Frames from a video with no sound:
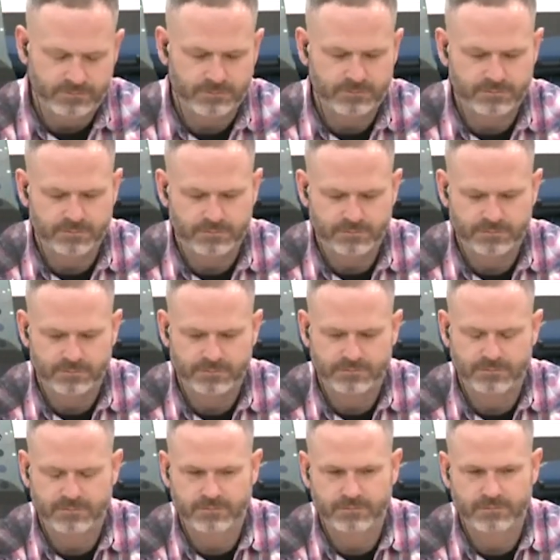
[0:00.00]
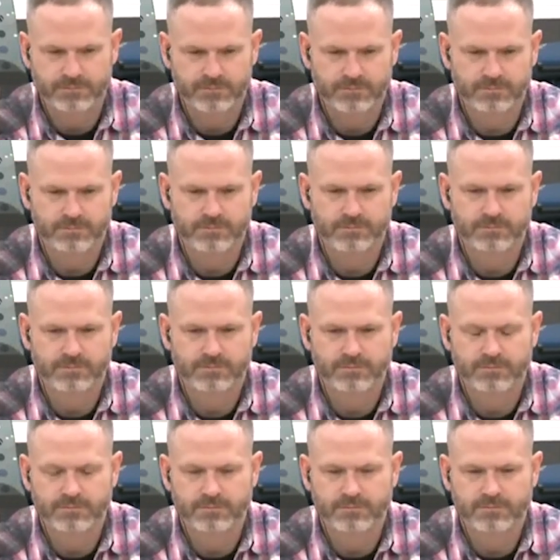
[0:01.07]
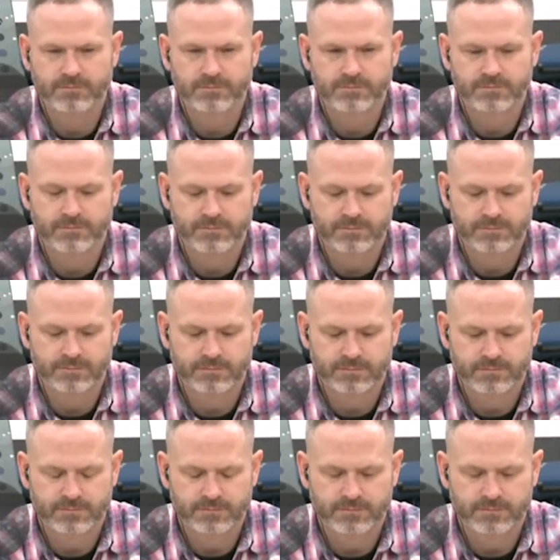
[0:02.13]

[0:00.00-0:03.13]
(silent)